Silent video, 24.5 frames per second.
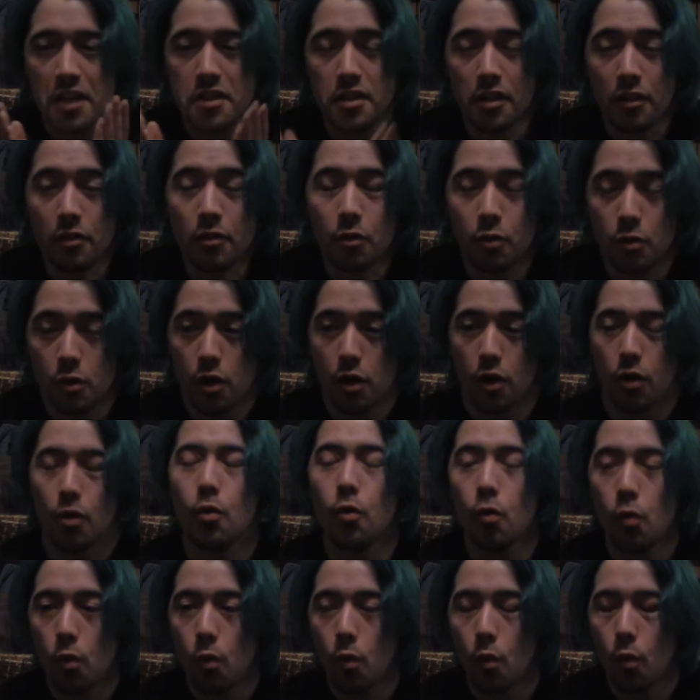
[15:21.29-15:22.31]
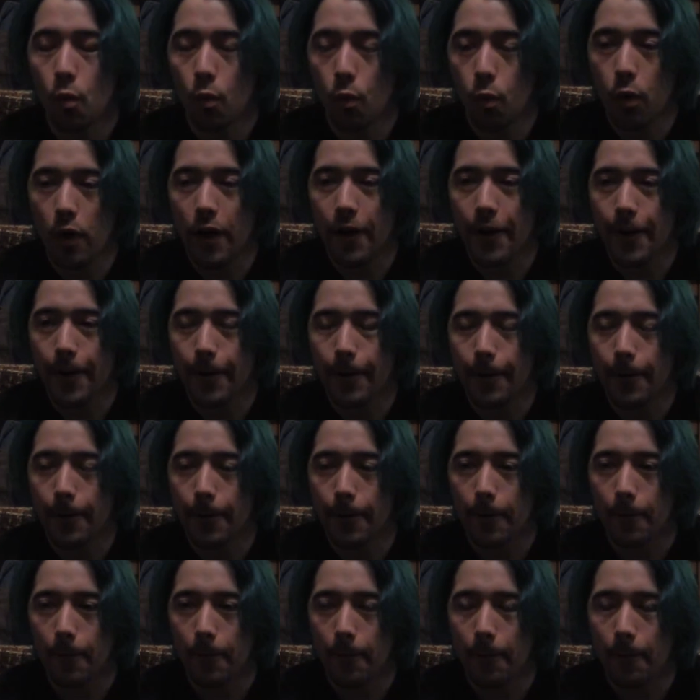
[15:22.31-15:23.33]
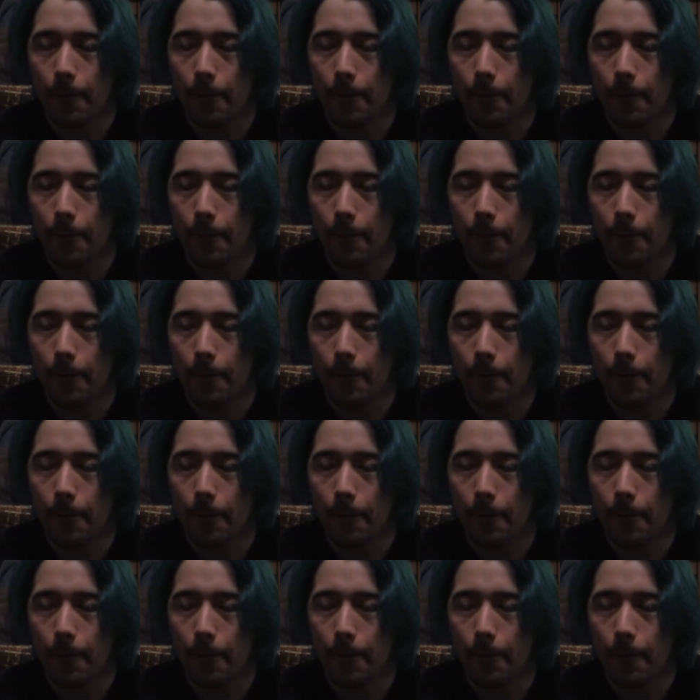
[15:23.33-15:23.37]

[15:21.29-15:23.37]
still don't know where